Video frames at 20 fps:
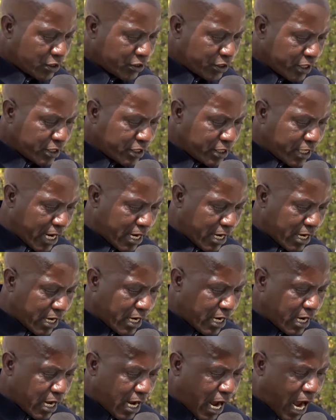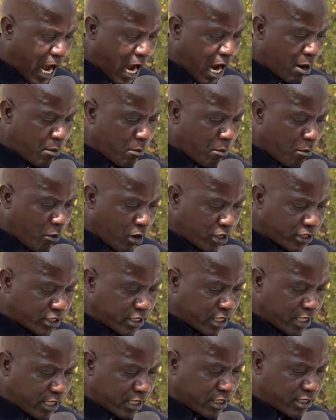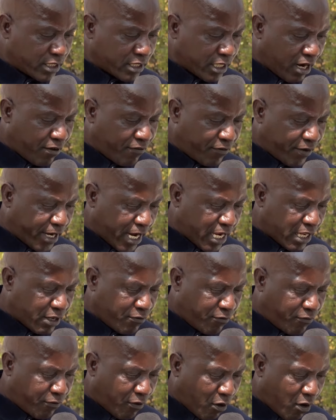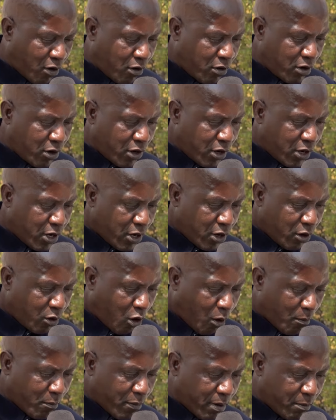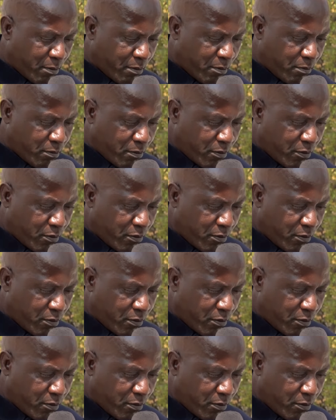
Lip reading: Children are mostly trafficked for commercial